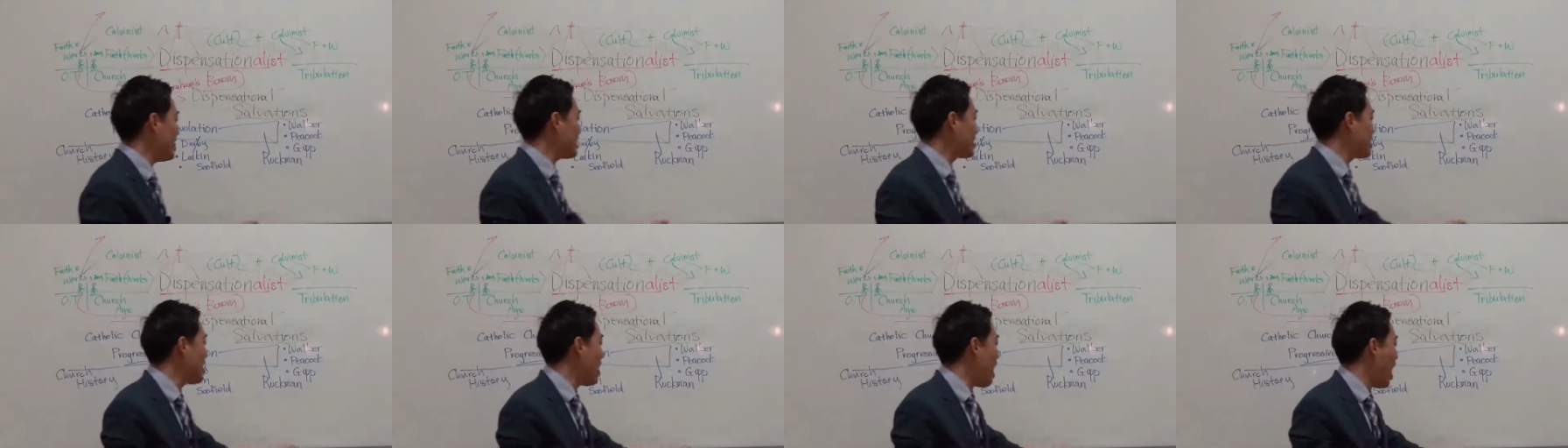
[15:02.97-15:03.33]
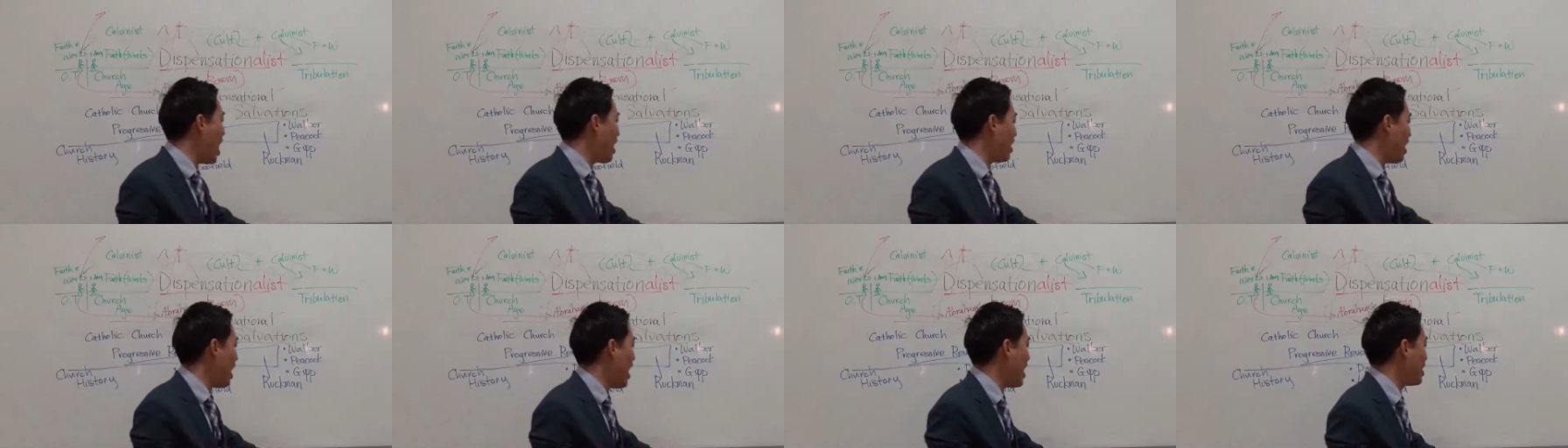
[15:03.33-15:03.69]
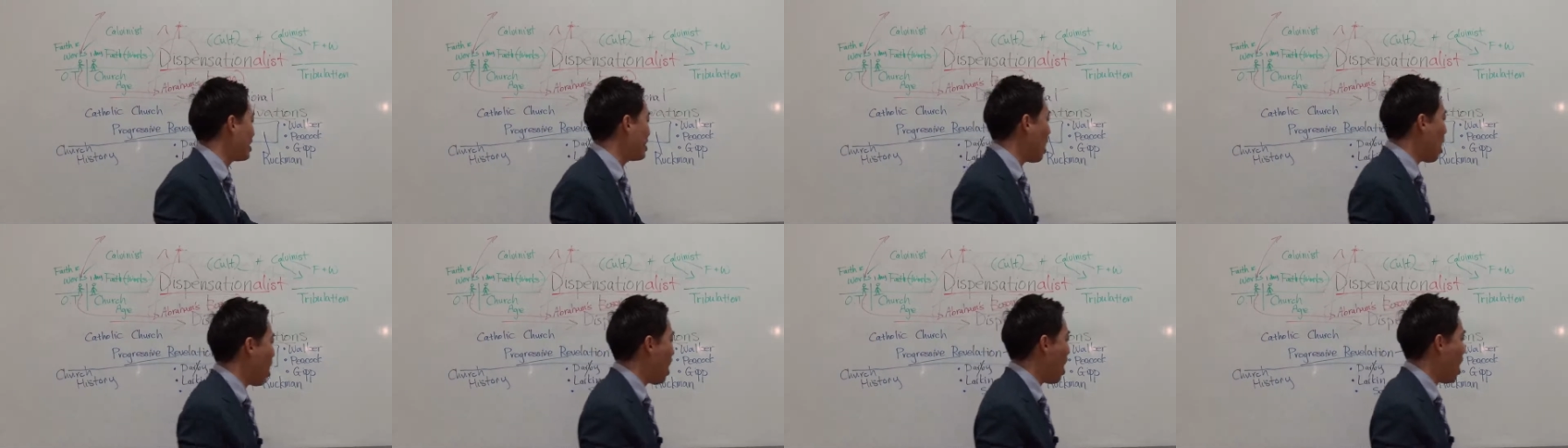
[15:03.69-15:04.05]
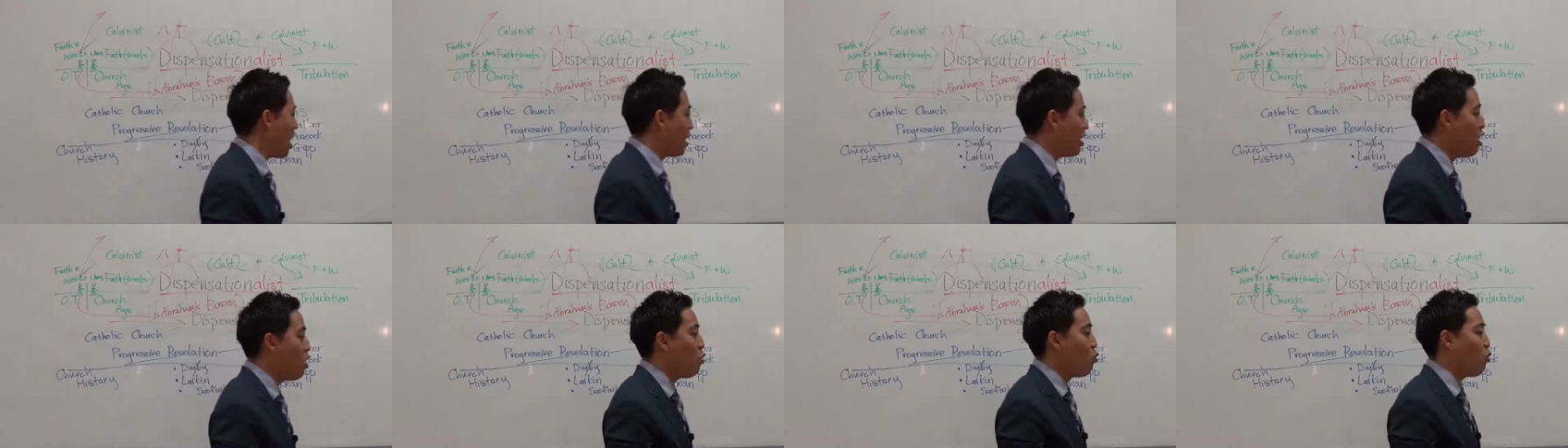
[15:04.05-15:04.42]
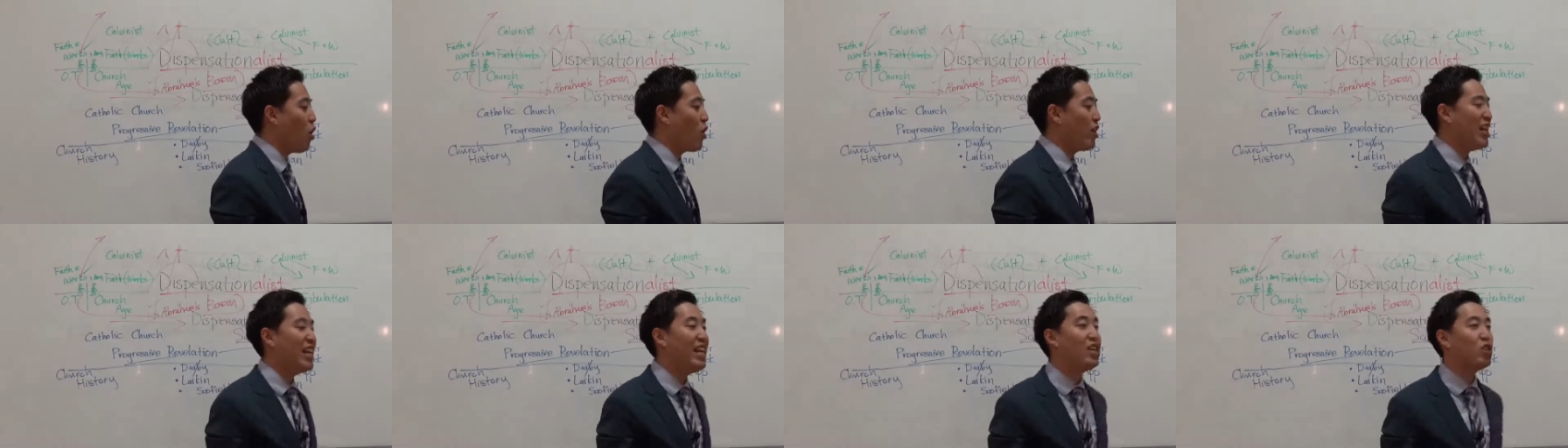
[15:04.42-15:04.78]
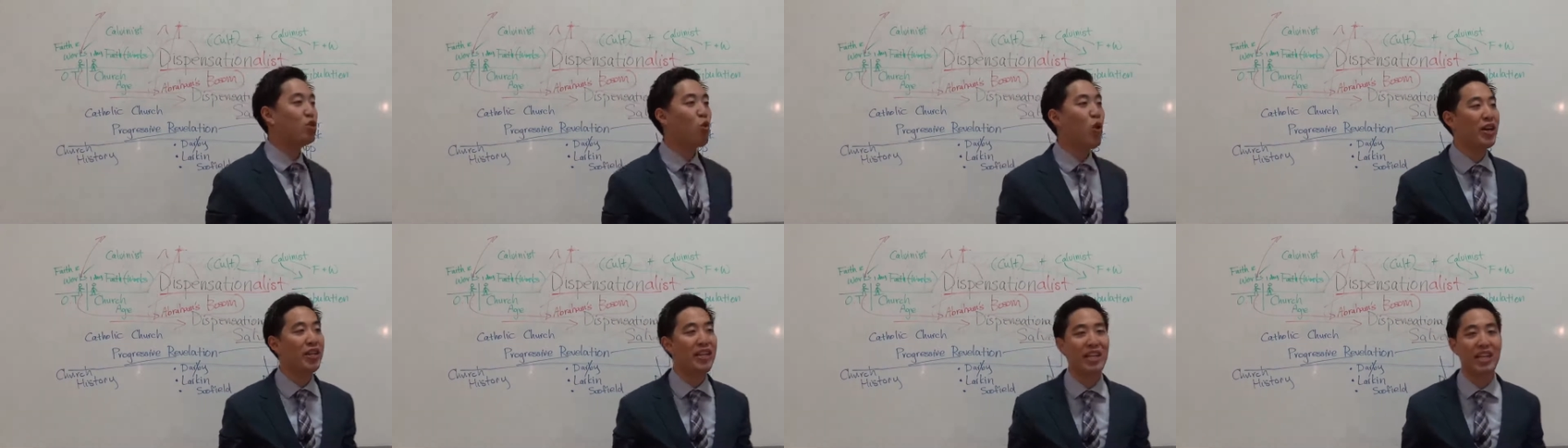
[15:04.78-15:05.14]
is not a God where he's
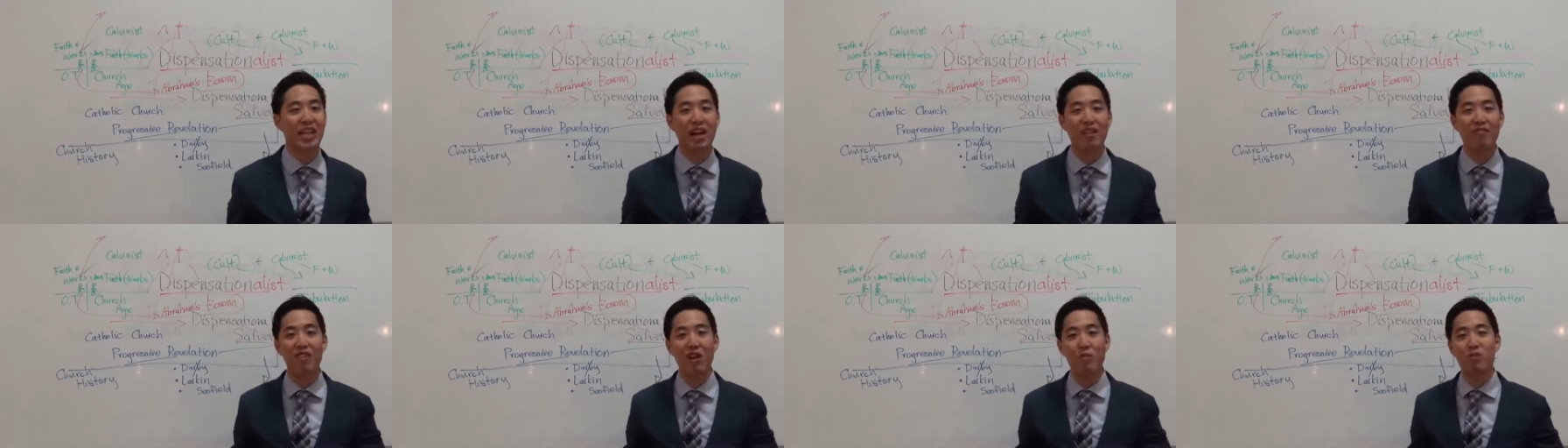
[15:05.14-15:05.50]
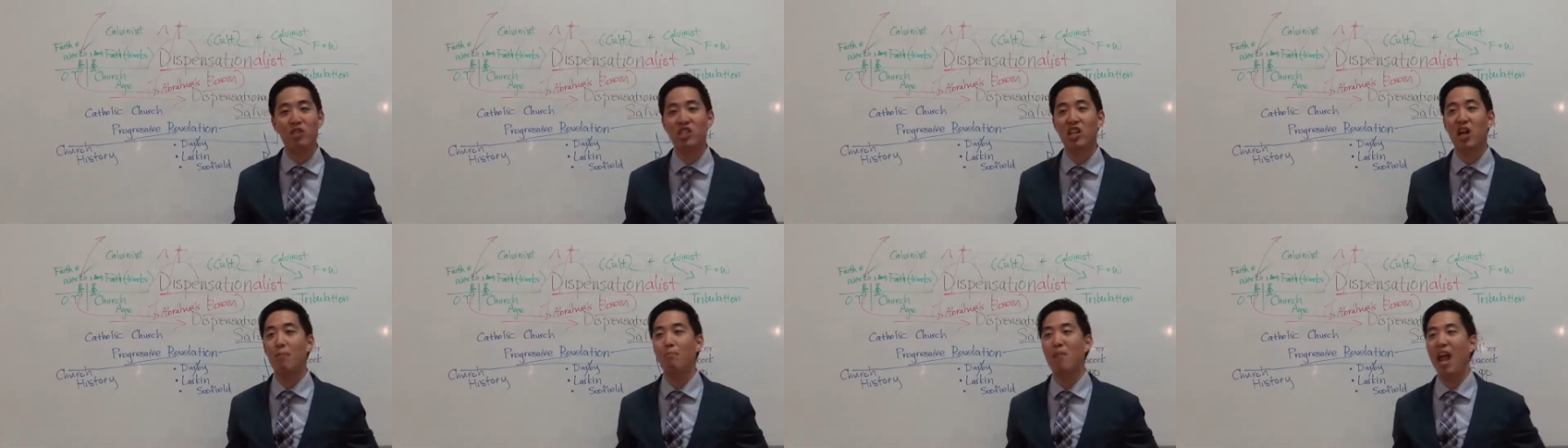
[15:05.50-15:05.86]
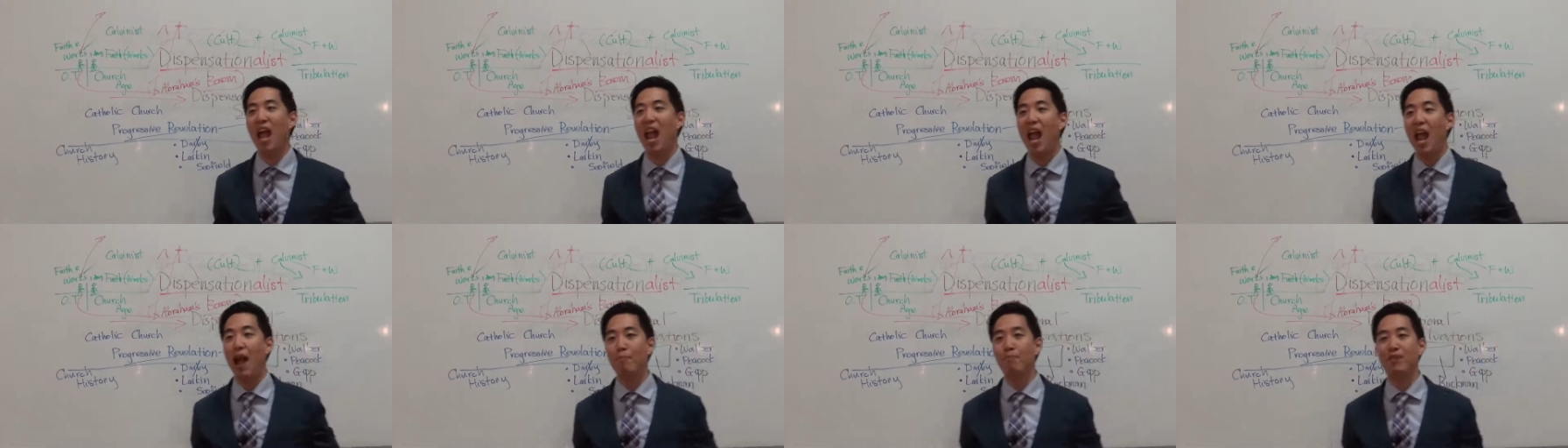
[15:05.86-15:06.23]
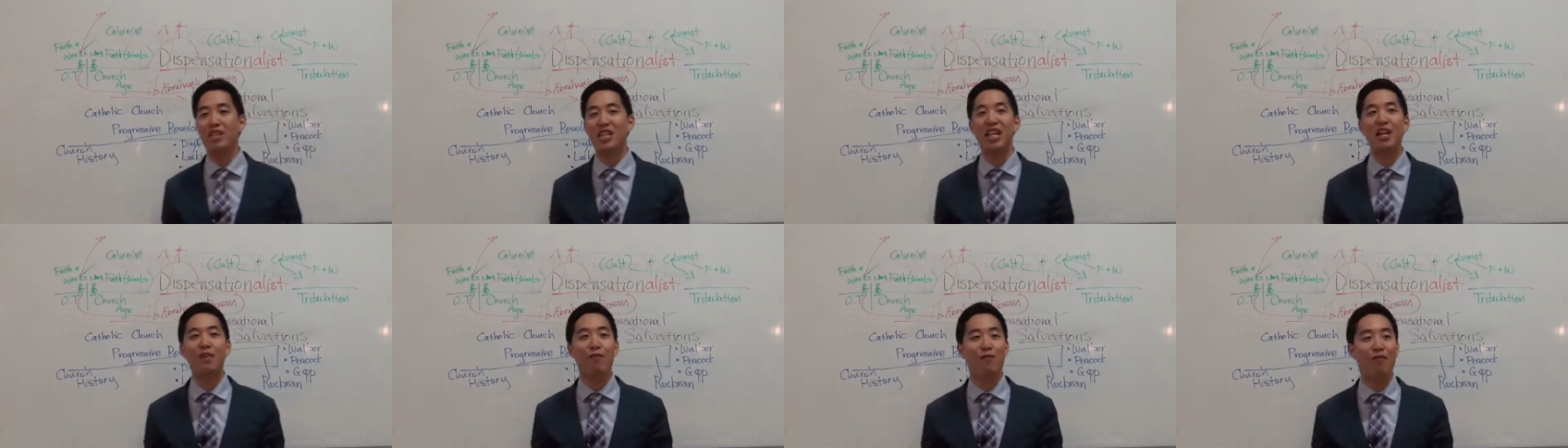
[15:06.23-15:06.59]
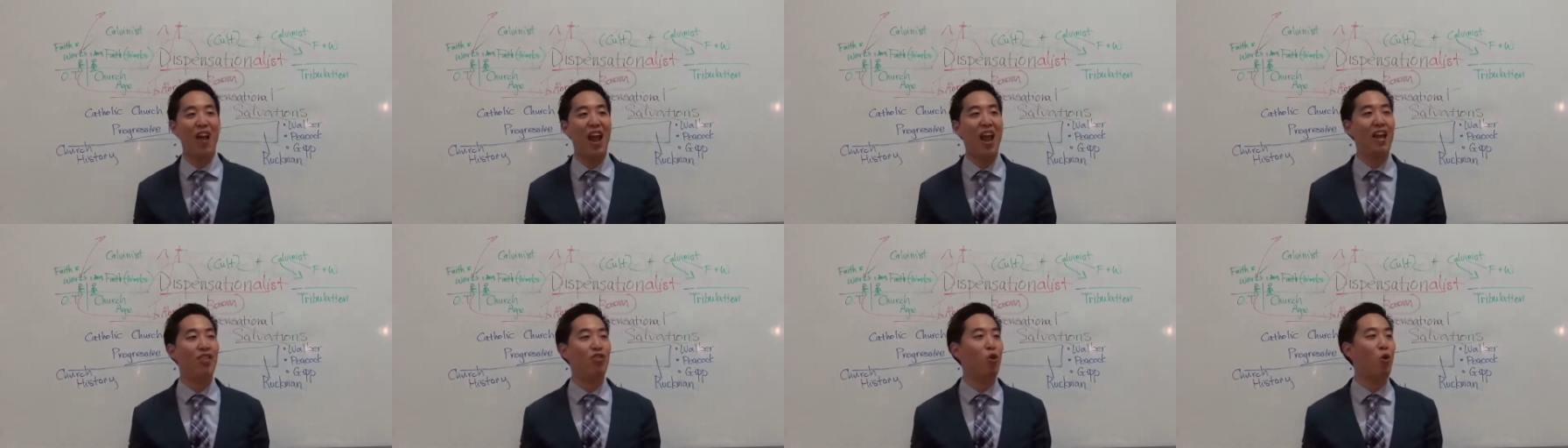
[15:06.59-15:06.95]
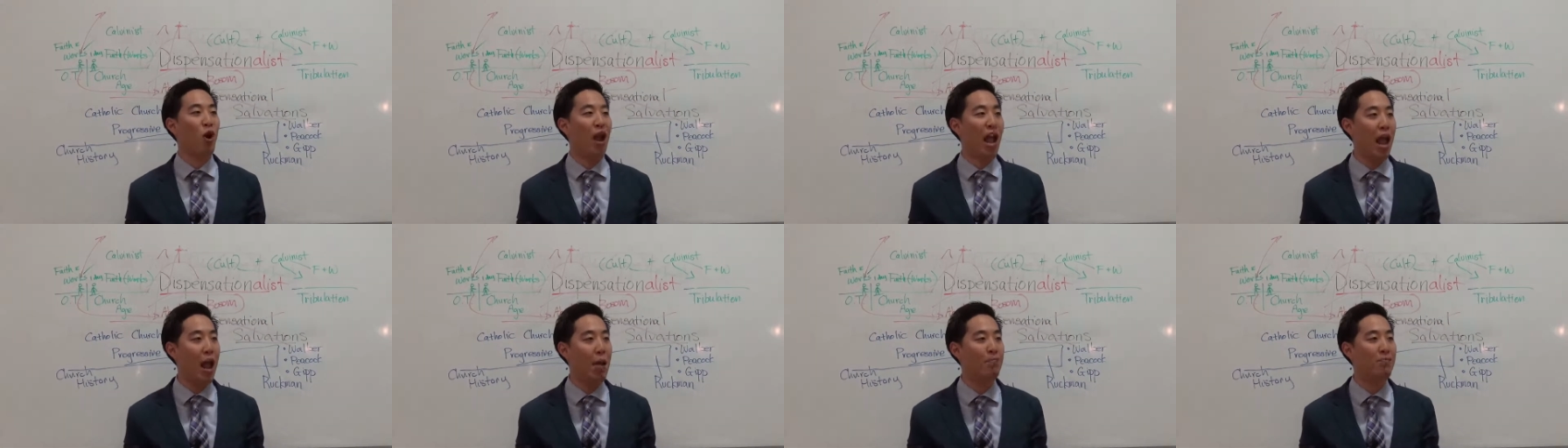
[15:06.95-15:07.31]
going to give them some empty faith
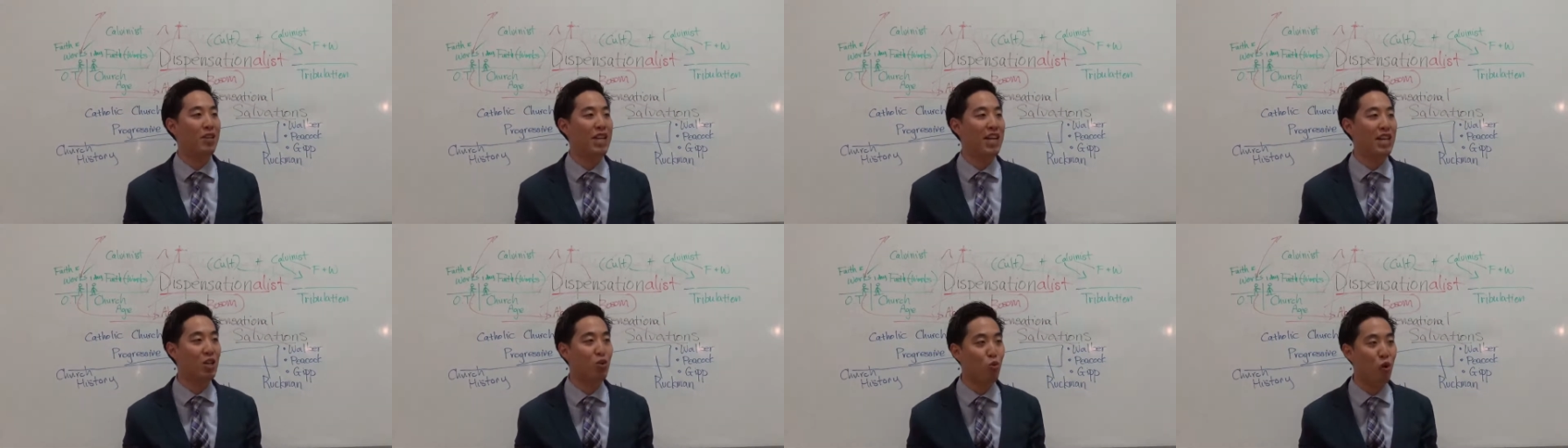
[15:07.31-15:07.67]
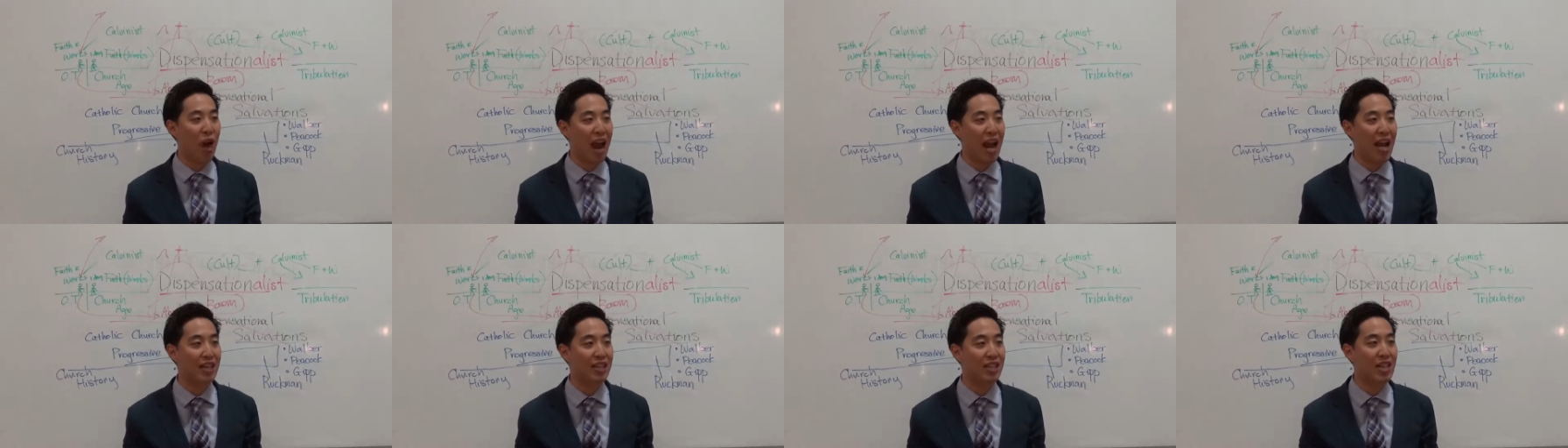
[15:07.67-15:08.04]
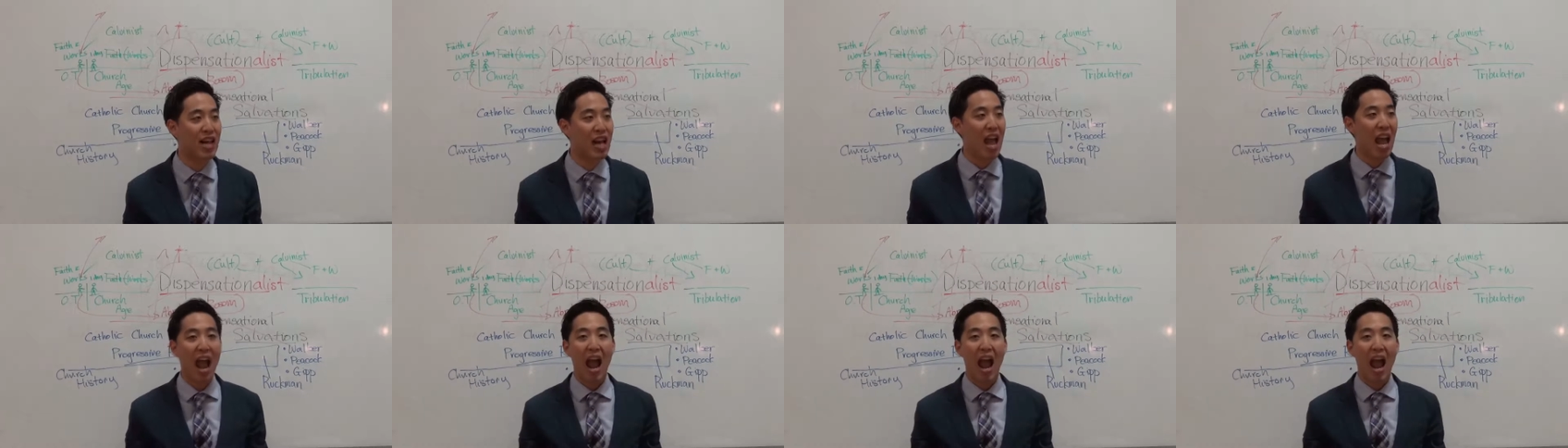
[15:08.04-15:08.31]
or empty grace